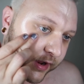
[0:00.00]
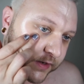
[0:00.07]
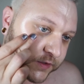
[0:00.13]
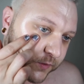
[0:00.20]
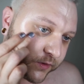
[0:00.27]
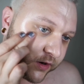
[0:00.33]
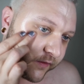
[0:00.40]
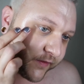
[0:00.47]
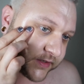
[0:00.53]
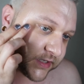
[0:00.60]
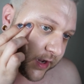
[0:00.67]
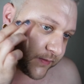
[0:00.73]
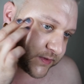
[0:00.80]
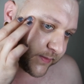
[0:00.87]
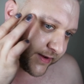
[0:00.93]
I do it on the
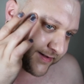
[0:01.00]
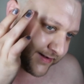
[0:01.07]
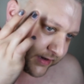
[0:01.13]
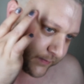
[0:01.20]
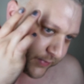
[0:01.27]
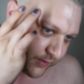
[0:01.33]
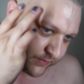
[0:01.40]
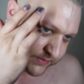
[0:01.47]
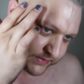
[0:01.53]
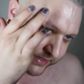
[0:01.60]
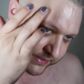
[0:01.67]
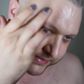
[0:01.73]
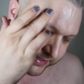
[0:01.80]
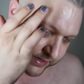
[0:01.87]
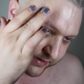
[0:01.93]
tops of my cheekbones, and
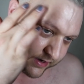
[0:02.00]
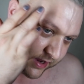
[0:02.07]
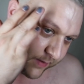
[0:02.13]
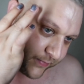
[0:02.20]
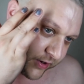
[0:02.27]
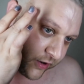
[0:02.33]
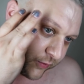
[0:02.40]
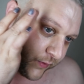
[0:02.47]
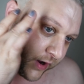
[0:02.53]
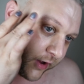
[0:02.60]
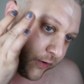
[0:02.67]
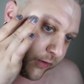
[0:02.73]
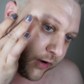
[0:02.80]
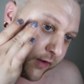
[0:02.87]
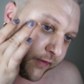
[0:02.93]
I take it up and
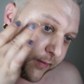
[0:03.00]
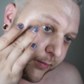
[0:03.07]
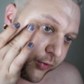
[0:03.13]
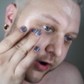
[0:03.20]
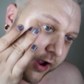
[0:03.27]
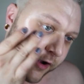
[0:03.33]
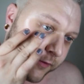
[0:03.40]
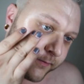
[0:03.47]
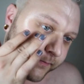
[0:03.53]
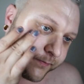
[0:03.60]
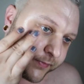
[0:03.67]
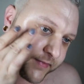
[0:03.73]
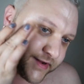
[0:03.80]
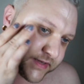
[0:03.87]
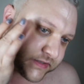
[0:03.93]
around on the brow,
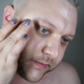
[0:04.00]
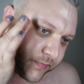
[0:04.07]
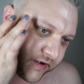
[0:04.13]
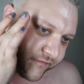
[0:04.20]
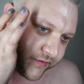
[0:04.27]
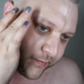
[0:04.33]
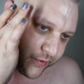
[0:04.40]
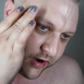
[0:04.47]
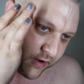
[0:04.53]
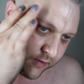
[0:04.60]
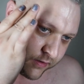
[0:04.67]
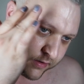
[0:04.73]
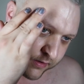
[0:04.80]
just above the brow.